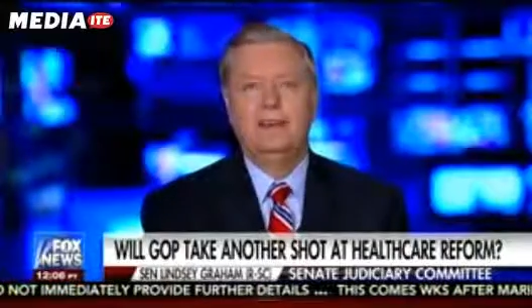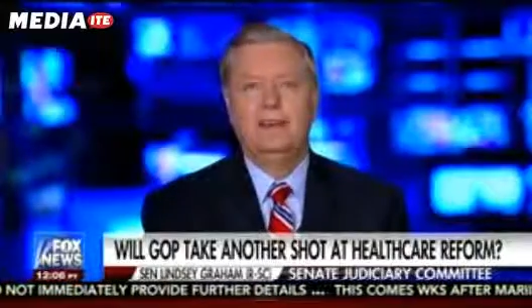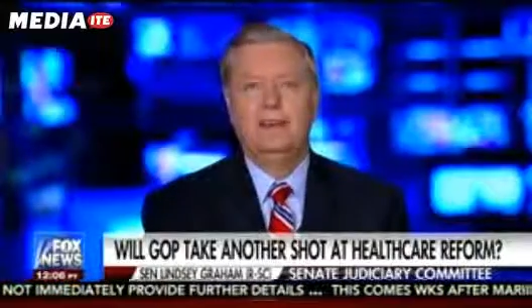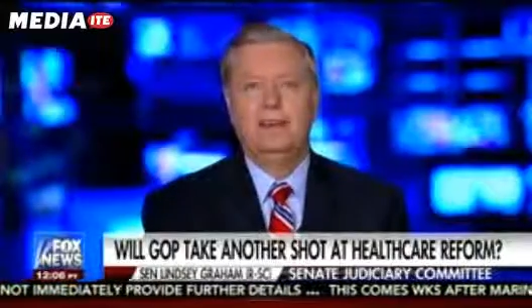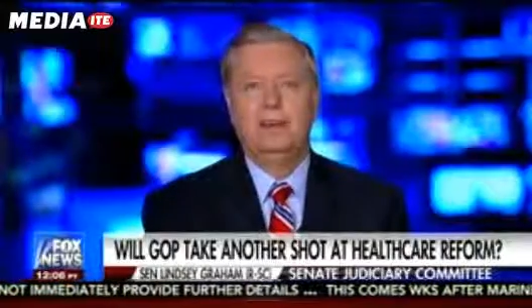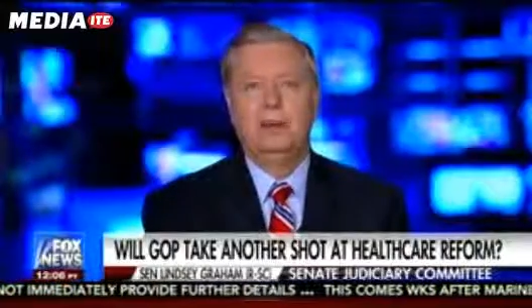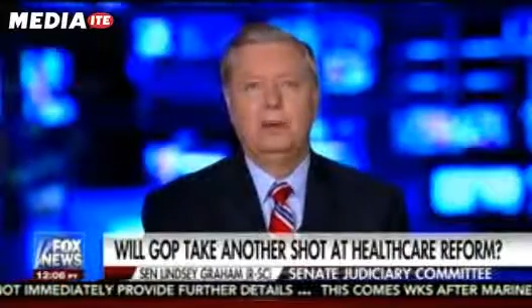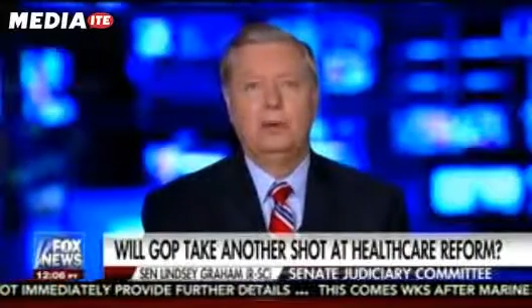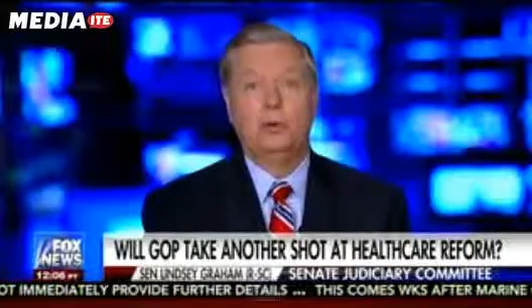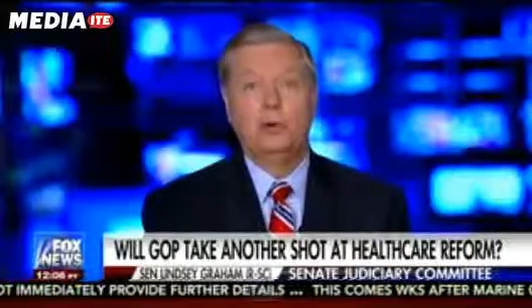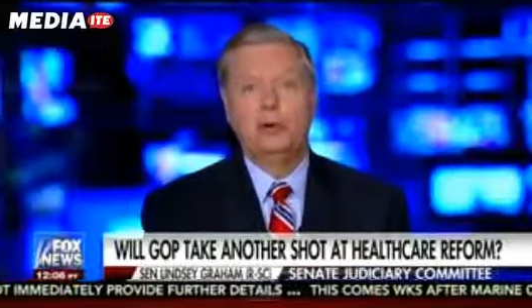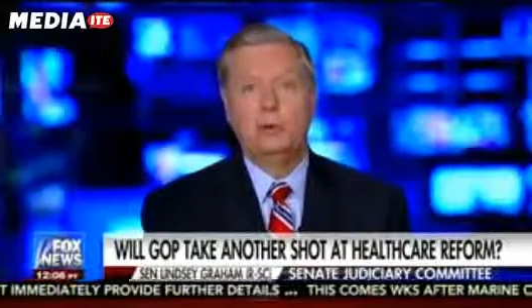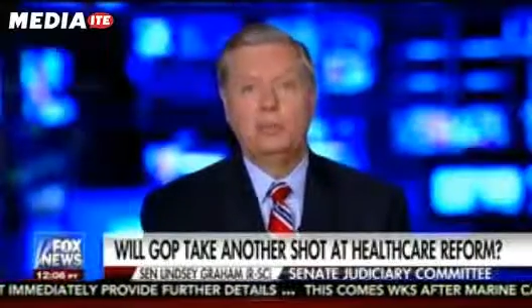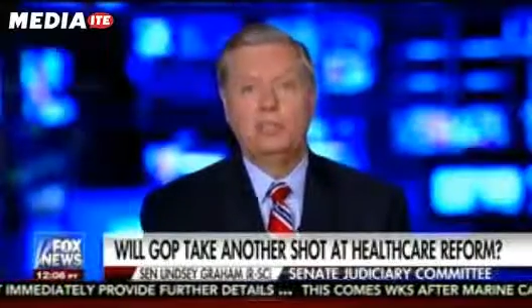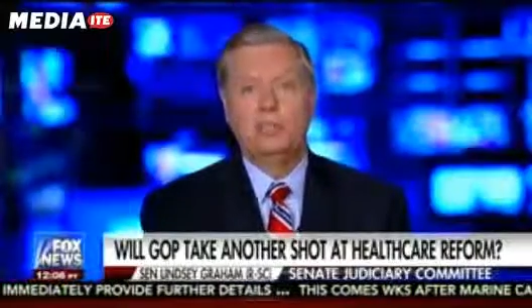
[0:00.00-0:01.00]
They're
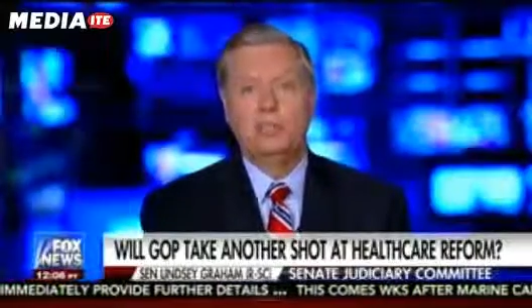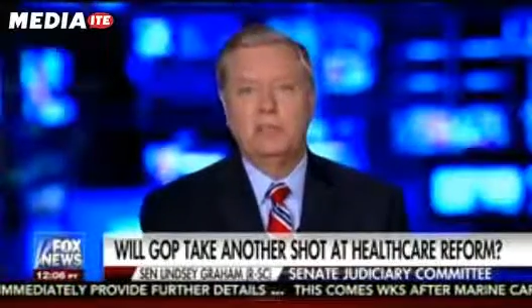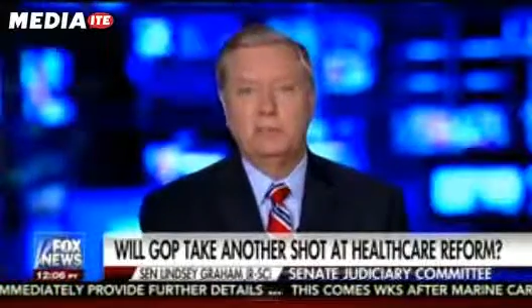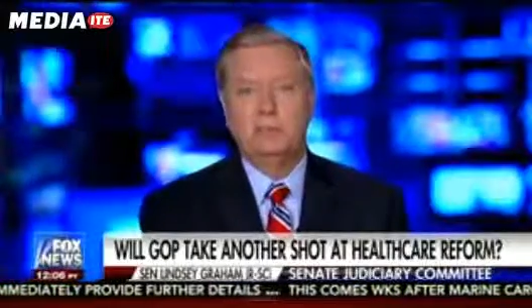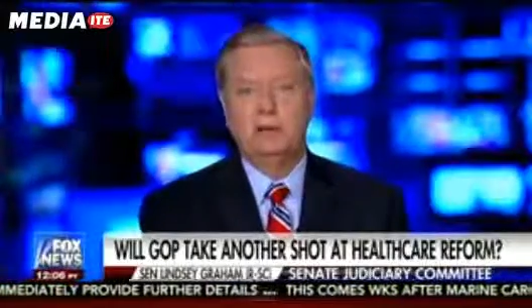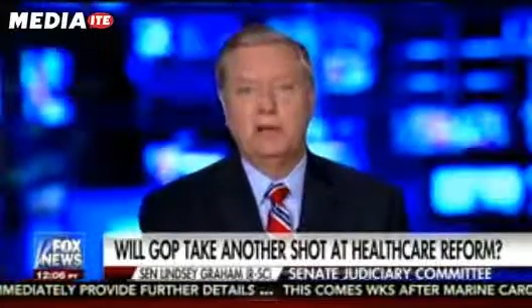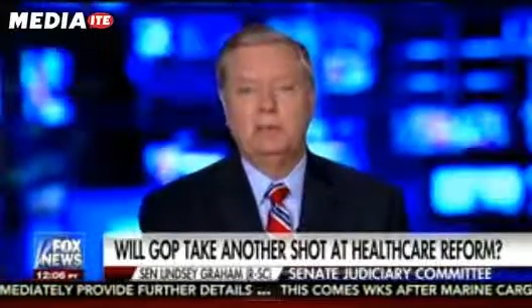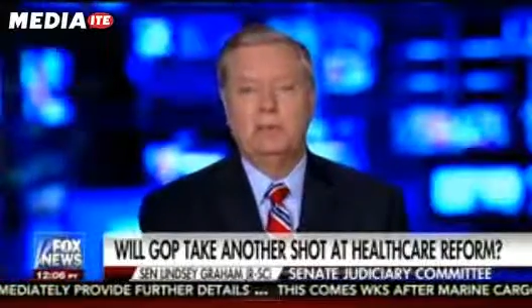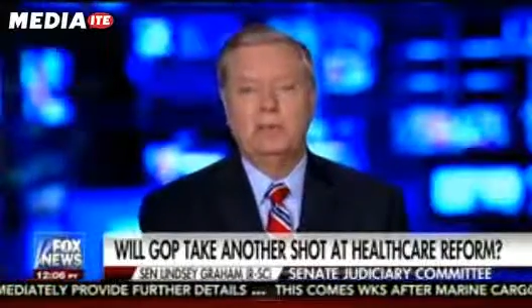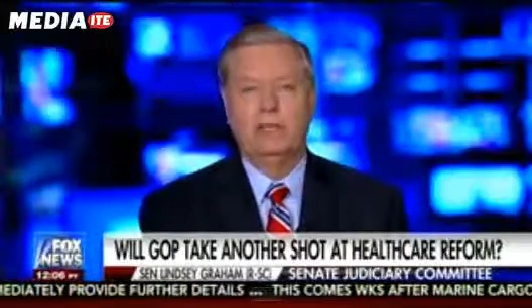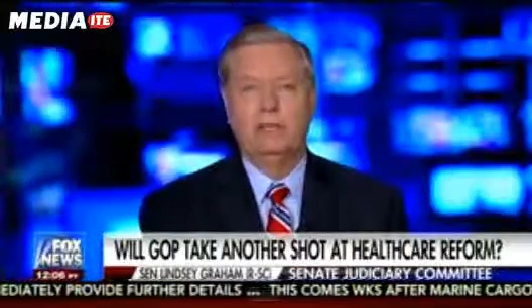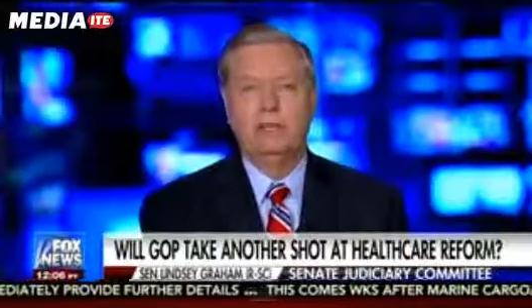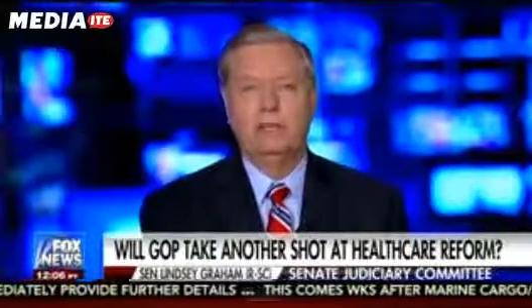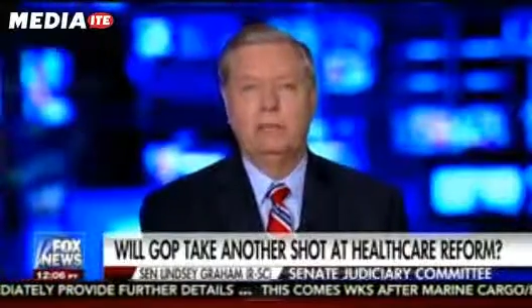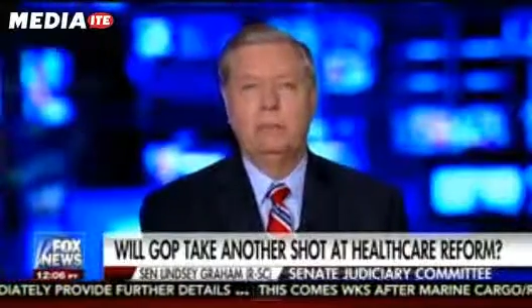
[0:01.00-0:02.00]
20% of the
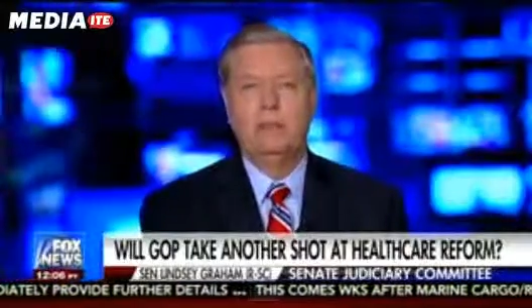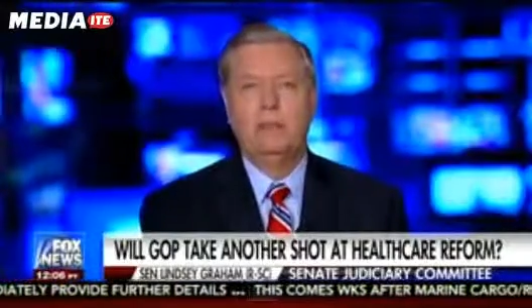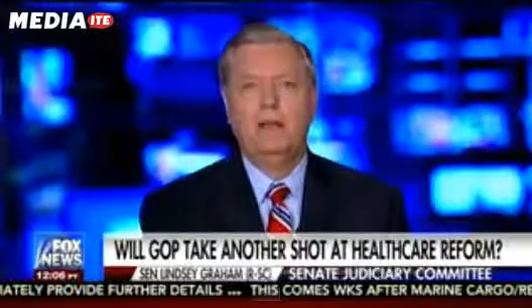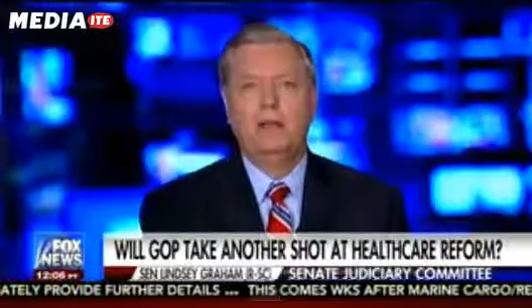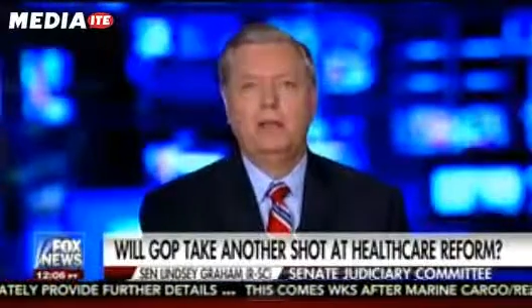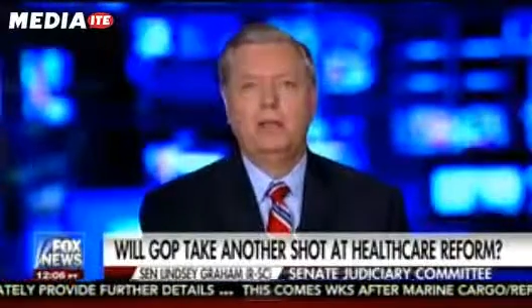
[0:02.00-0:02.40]
population.